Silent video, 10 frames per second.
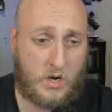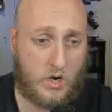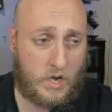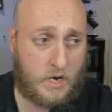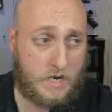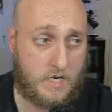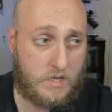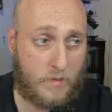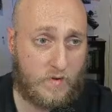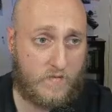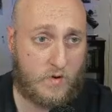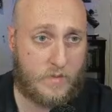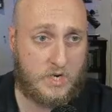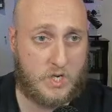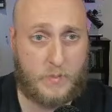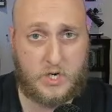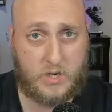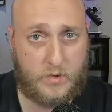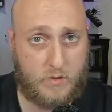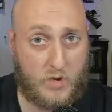Not ideally performant,
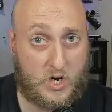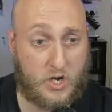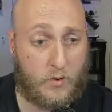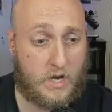especially with the Monaco